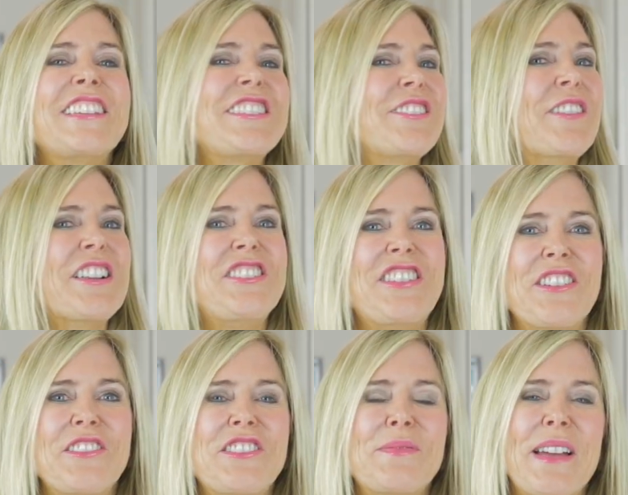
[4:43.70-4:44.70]
So I
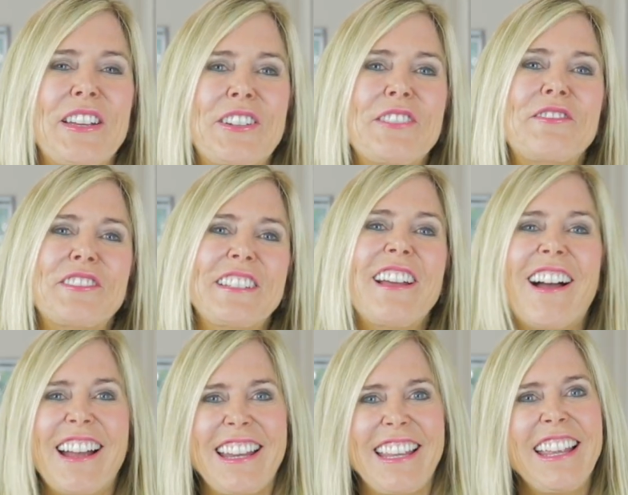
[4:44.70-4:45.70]
cheered to my good friend
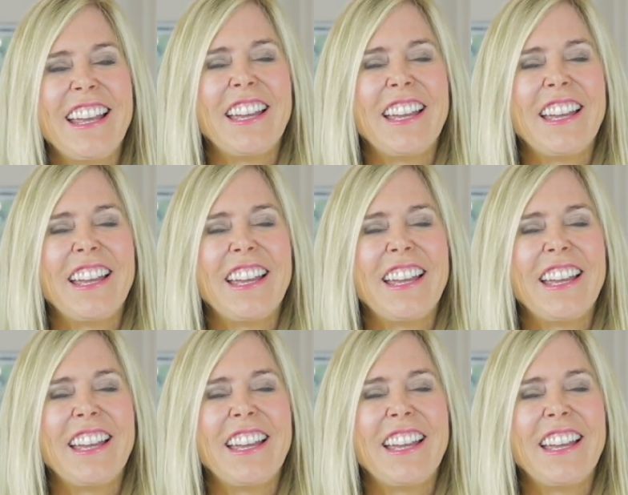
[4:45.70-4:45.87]
Heidi,